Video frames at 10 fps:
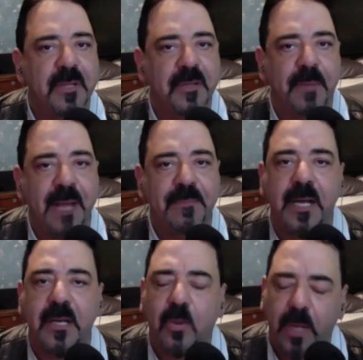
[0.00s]
a pipeline
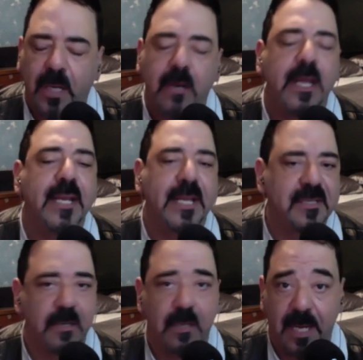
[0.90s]
quicker and
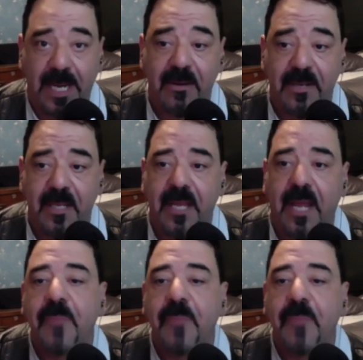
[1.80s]
easier. I guarantee you that.